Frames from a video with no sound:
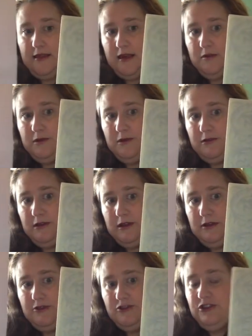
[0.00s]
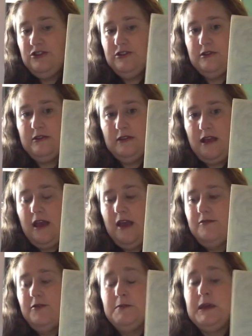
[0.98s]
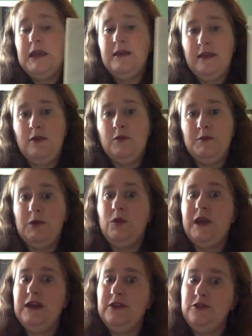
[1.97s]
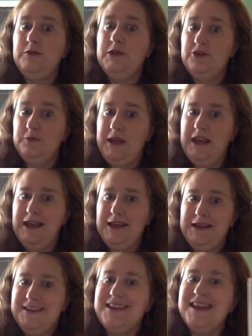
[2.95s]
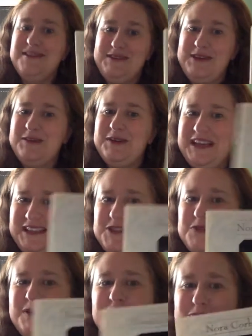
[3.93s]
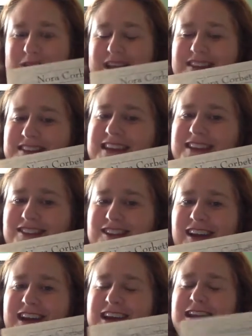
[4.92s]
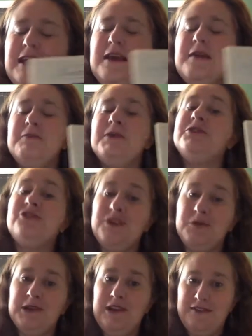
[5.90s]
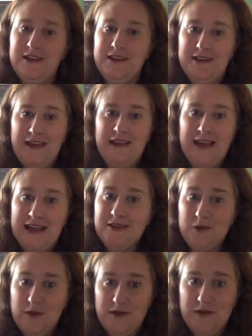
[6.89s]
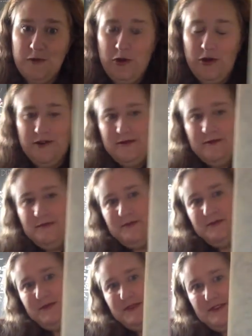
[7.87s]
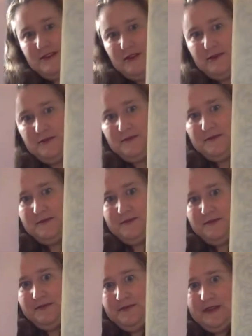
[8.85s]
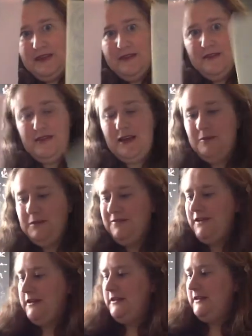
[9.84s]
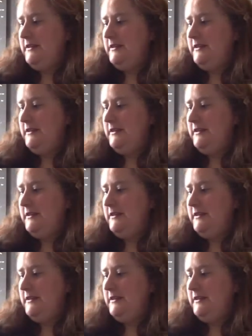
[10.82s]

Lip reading: that'll be really, for me, that would be way too much pink, and it's going to be way too much pink stitching on it, but she will love it, and that's what's important. So that'll be fun.